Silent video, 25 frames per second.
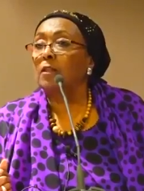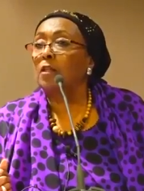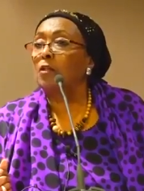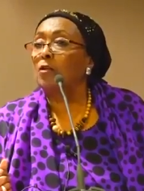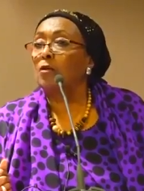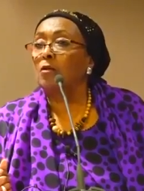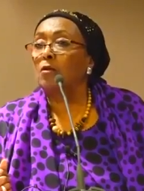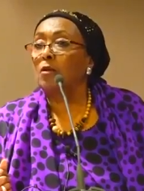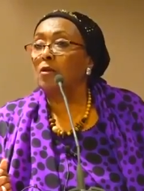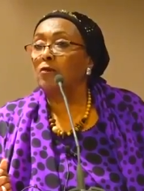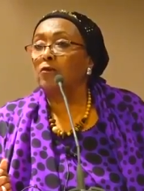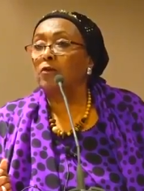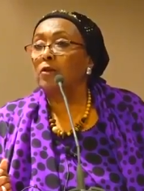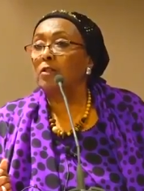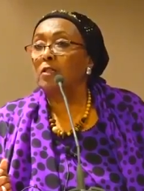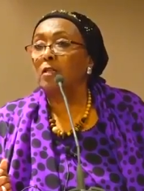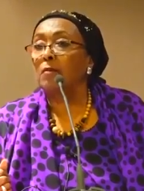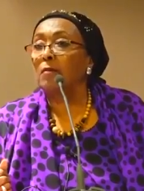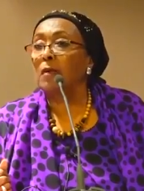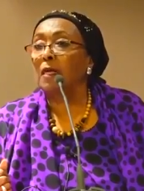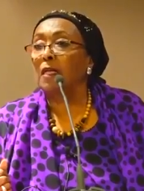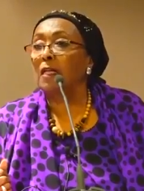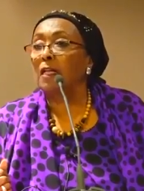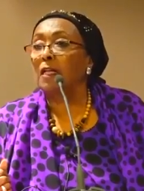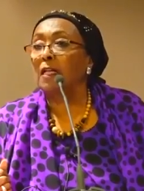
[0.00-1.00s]
not only for
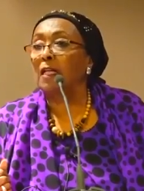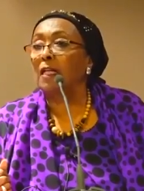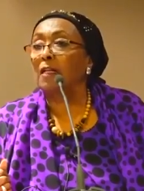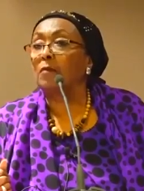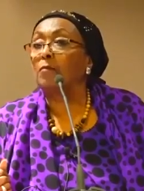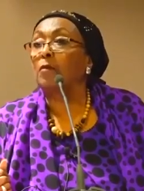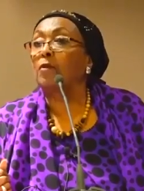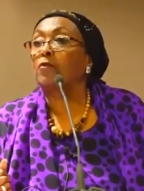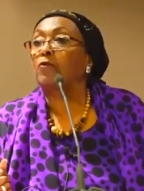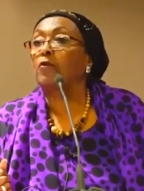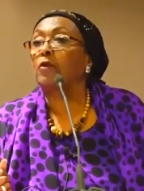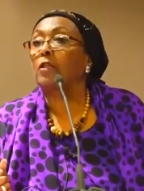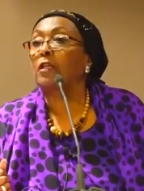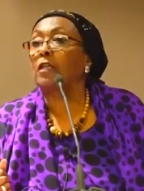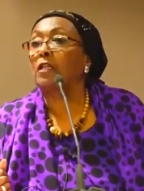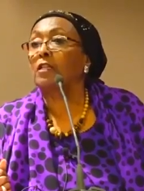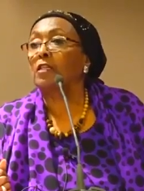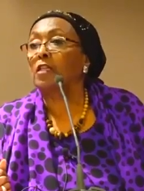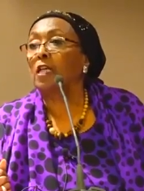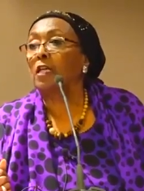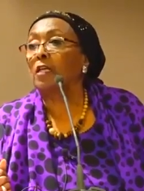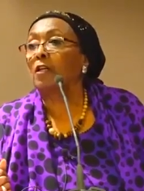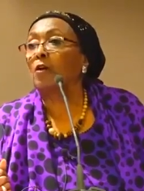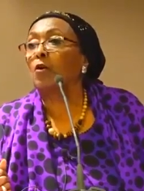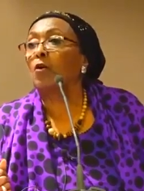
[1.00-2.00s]
Somaliland, but for the
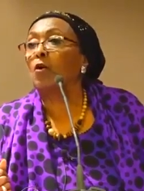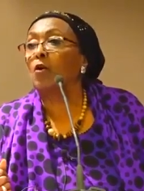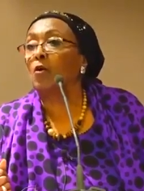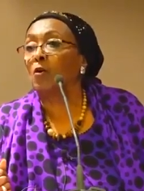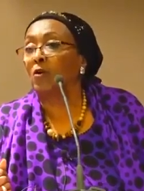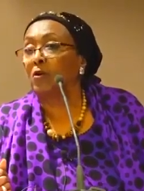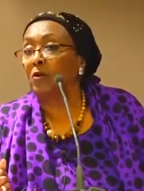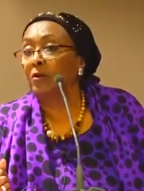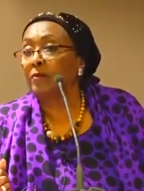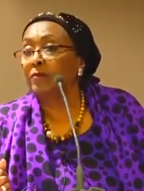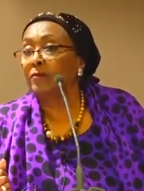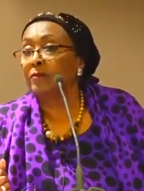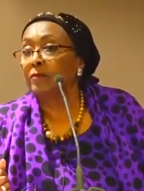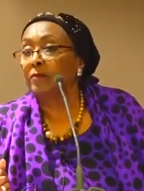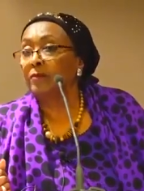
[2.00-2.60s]
entire Horn.